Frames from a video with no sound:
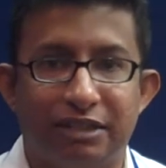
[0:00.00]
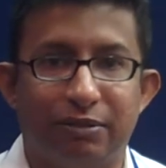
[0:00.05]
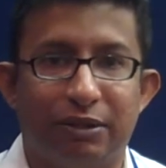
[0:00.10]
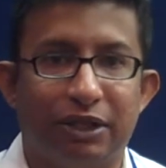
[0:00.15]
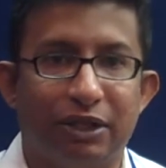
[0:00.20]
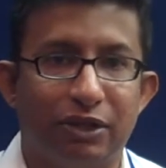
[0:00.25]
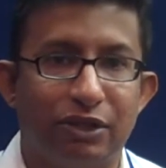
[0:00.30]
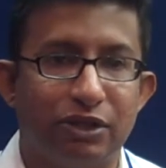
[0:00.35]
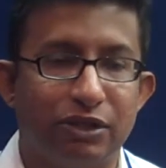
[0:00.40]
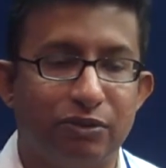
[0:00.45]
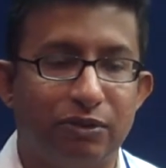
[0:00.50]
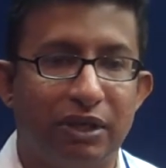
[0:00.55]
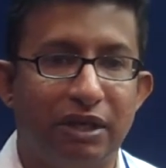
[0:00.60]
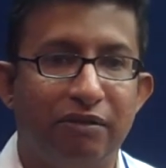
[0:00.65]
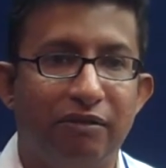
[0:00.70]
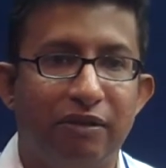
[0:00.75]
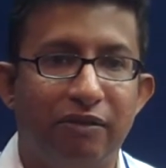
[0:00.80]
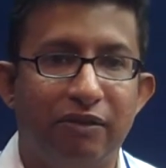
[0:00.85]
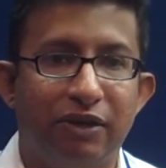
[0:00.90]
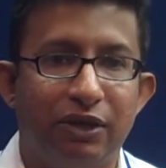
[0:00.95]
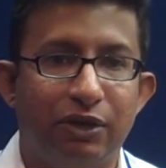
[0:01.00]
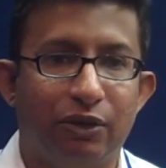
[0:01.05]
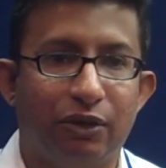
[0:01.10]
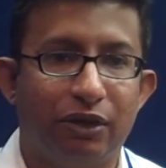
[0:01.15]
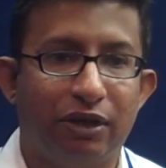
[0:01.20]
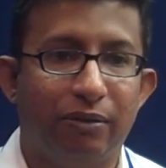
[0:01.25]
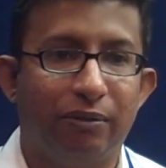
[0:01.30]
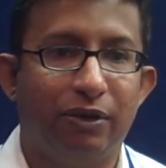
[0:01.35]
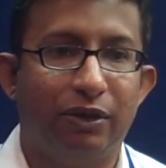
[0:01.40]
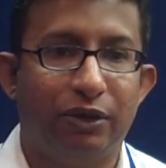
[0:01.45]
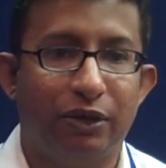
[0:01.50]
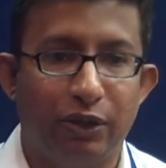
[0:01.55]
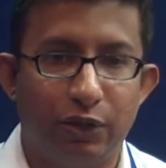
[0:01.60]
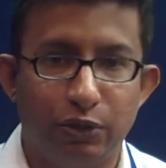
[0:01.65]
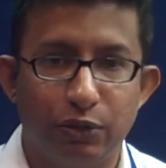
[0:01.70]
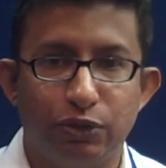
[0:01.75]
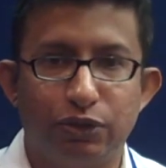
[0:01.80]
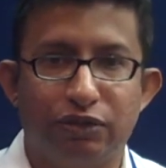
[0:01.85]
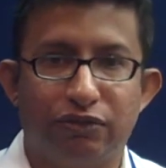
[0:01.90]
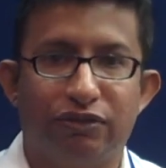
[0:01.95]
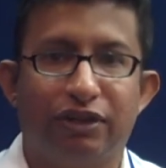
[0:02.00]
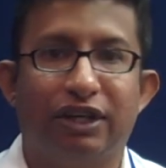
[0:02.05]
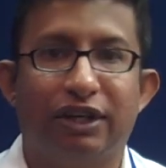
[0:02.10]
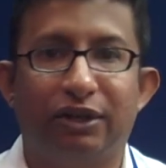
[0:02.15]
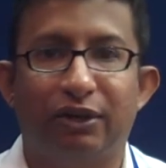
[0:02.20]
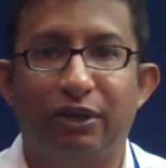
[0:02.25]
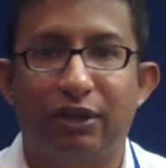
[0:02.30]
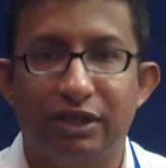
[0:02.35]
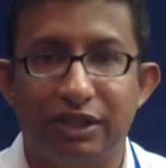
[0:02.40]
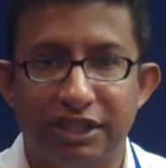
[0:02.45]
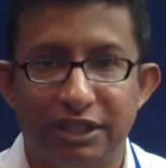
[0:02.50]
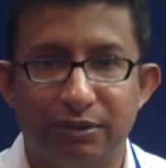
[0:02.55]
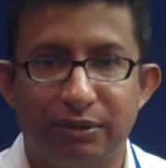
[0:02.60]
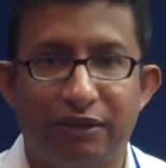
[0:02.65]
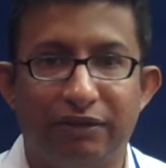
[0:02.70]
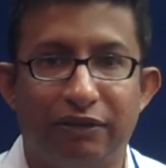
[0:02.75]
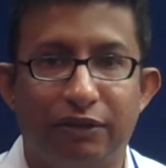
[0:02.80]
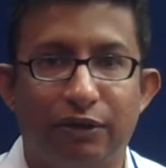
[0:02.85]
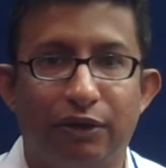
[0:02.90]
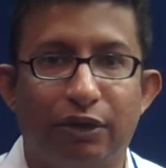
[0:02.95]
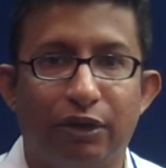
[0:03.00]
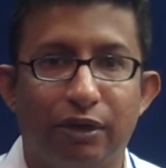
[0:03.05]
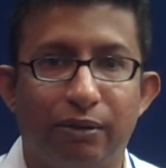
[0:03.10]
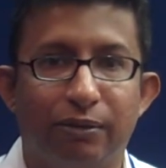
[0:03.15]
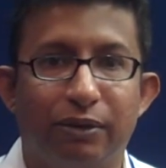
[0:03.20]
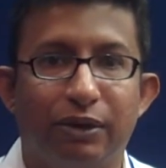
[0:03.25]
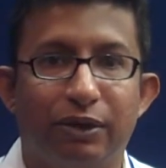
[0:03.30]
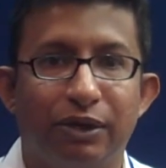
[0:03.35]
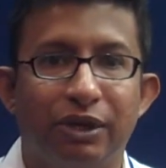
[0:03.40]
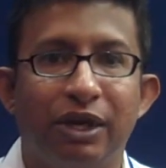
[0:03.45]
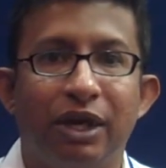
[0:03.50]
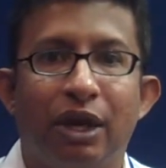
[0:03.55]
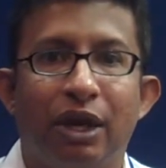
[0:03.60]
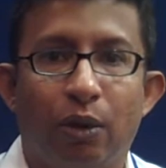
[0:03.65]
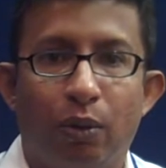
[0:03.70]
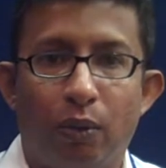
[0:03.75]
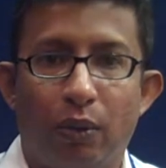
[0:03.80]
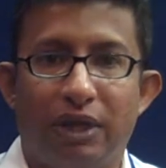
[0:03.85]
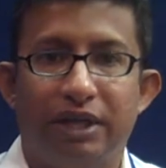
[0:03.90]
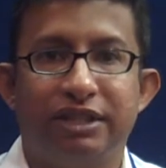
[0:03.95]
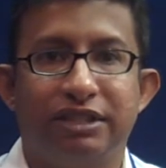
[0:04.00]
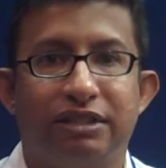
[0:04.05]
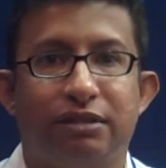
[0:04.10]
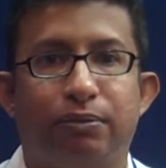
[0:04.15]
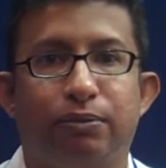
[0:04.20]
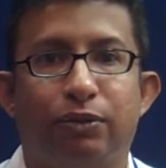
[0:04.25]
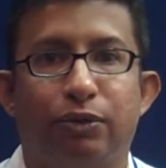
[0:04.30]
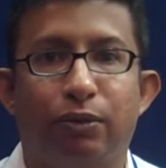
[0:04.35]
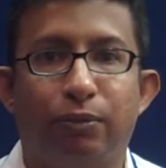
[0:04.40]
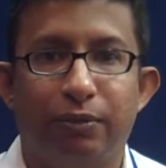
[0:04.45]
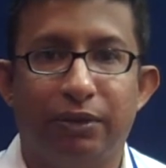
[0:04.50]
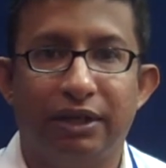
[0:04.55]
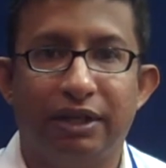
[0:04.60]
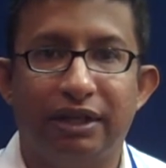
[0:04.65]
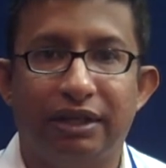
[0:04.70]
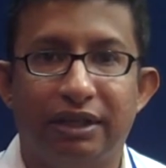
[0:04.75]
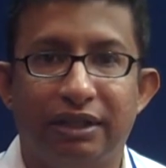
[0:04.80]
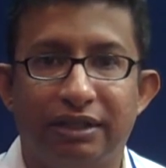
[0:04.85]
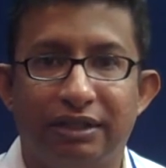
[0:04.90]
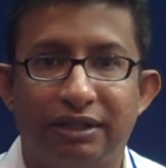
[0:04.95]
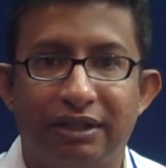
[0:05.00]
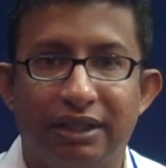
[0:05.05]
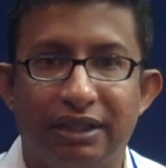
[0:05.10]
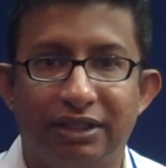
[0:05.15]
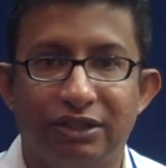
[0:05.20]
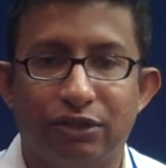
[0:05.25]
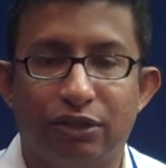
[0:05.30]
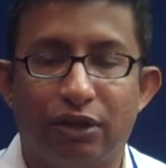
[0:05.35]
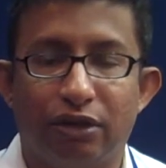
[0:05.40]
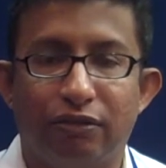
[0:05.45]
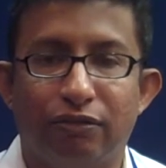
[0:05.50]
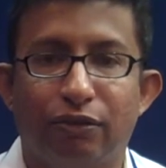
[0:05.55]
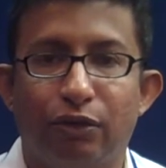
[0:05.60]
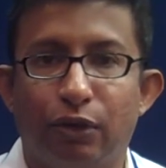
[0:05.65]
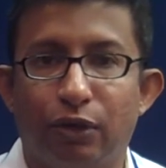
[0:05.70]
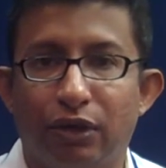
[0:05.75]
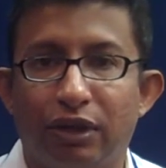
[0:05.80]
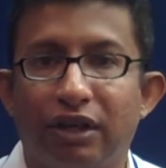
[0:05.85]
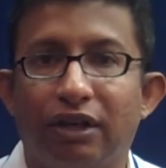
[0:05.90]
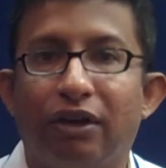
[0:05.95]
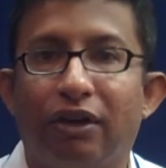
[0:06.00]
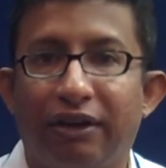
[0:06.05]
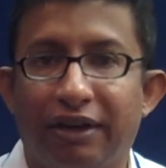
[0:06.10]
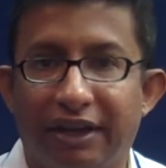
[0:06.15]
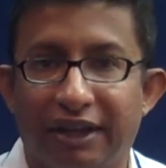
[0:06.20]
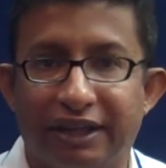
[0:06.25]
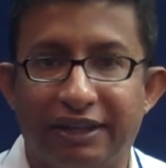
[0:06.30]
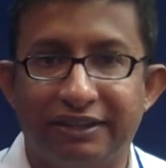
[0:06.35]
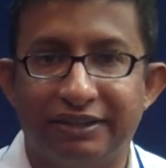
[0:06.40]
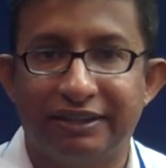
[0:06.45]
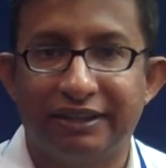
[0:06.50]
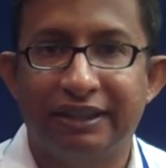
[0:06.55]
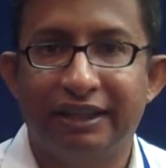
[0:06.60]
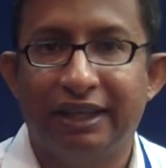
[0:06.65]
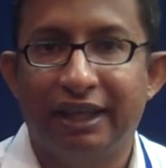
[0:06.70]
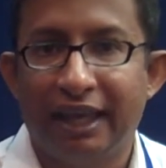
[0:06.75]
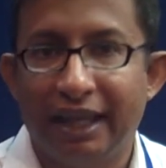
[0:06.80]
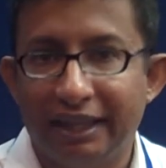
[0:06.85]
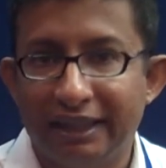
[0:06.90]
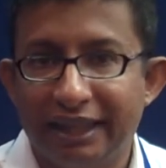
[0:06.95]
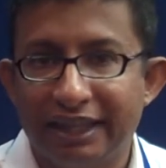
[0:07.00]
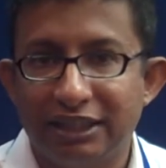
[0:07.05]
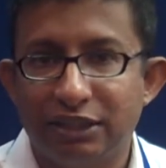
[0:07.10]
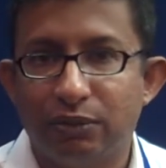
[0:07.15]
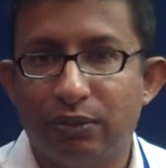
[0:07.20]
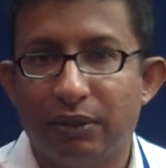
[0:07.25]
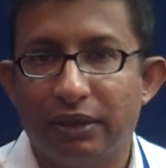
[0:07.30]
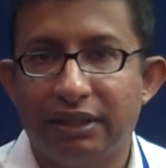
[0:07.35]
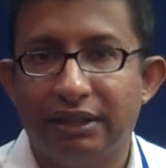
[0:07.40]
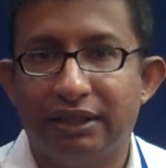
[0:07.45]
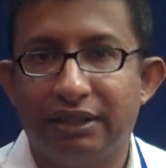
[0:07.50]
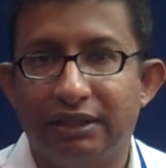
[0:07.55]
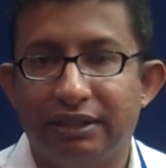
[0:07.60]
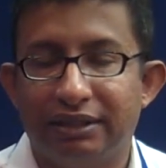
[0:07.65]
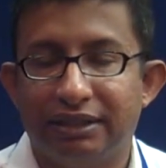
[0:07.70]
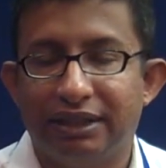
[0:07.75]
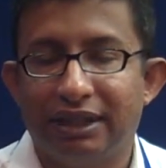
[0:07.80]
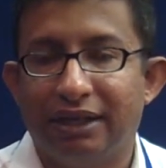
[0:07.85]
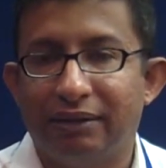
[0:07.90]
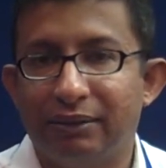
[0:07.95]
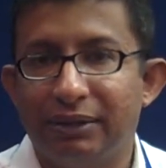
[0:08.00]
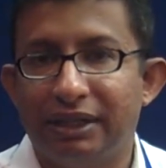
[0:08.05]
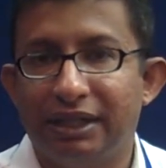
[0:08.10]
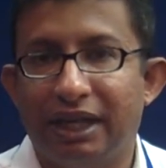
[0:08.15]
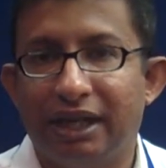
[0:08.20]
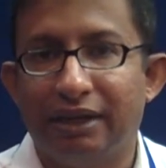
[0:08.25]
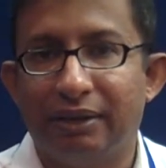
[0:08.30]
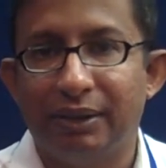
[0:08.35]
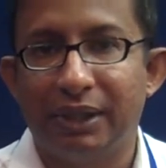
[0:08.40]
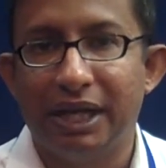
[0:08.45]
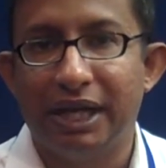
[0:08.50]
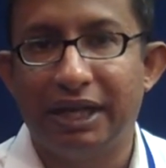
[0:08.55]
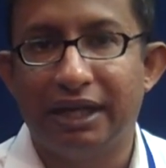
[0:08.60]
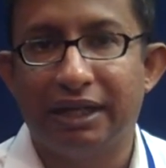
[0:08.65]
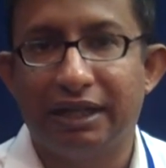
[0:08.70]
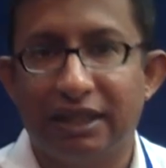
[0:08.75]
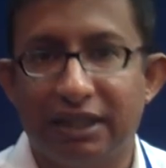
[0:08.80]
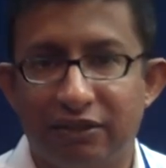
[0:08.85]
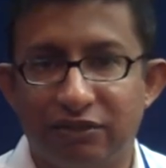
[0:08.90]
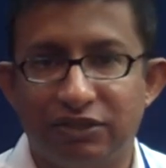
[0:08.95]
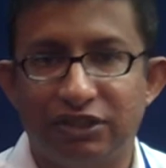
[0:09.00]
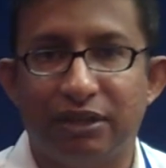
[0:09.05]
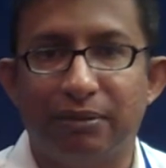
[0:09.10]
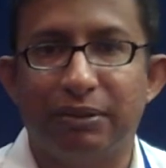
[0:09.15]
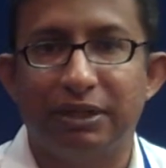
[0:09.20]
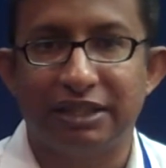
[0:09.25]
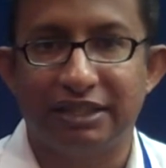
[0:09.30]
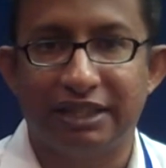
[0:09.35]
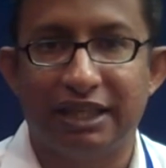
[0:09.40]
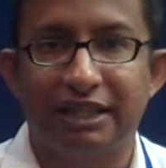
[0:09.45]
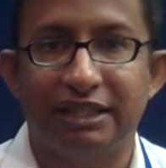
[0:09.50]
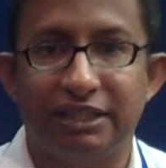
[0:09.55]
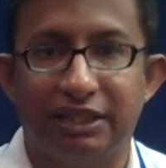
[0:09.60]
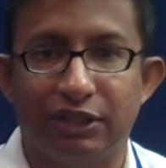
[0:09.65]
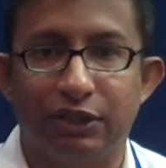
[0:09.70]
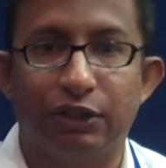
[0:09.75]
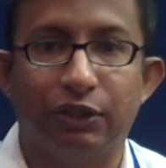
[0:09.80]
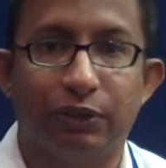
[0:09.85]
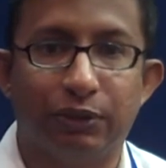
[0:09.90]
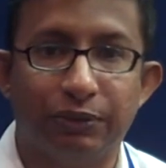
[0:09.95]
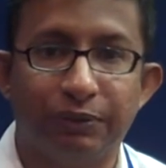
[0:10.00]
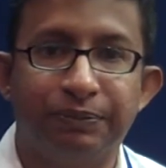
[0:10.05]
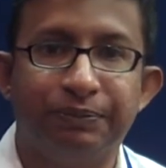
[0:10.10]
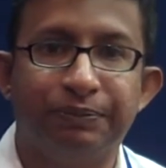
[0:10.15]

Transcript: Because whenever we talk about use of technologies, we have to talk about what is appropriate in a sort of local context, and that's what our data gives some insights into.